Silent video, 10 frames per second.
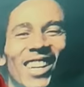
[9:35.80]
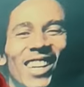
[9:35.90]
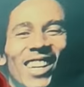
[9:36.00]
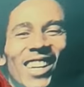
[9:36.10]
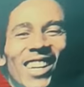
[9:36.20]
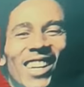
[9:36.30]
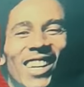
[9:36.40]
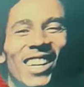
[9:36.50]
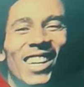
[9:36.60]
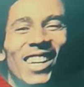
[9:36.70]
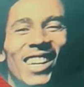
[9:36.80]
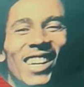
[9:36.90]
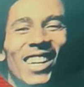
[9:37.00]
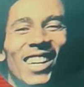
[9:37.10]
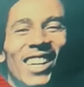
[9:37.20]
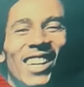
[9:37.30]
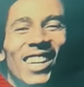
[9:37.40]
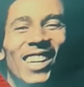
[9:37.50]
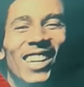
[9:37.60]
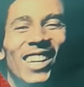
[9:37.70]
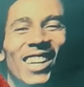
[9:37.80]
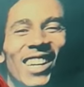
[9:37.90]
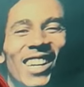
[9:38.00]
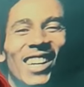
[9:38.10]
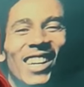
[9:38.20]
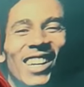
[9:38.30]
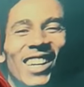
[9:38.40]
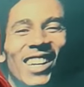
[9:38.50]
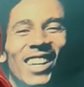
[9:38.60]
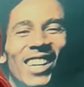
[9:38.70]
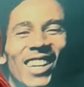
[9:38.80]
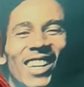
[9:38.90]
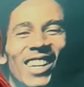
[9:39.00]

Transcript: This person isn't speaking.